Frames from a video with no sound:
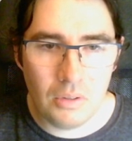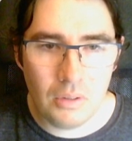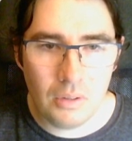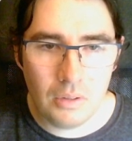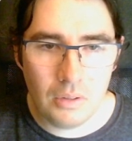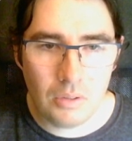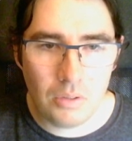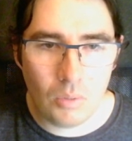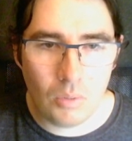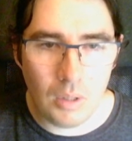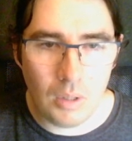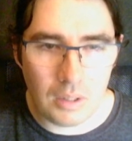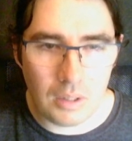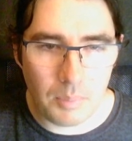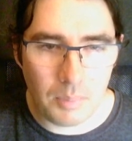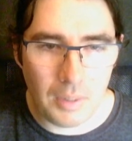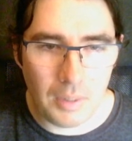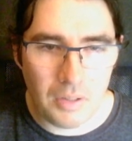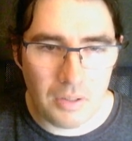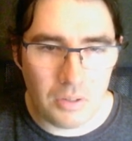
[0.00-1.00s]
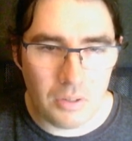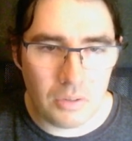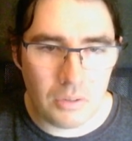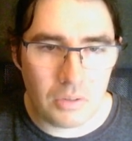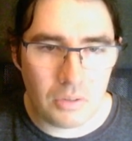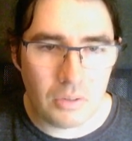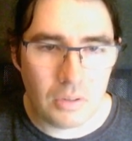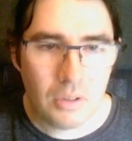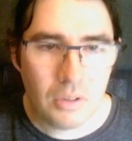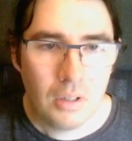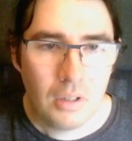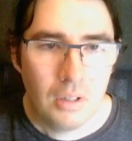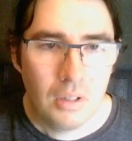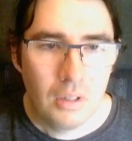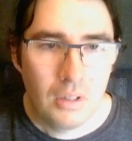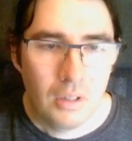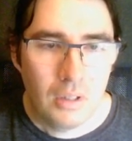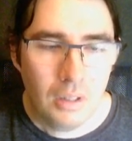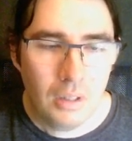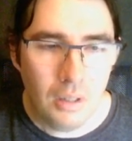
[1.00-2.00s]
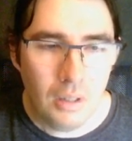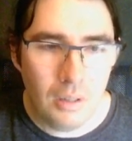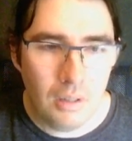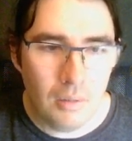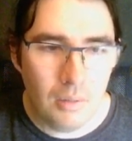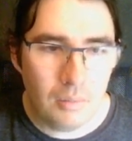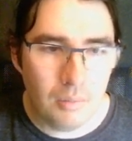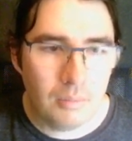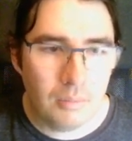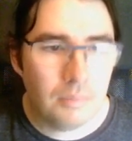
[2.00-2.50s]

It's quite spacious. And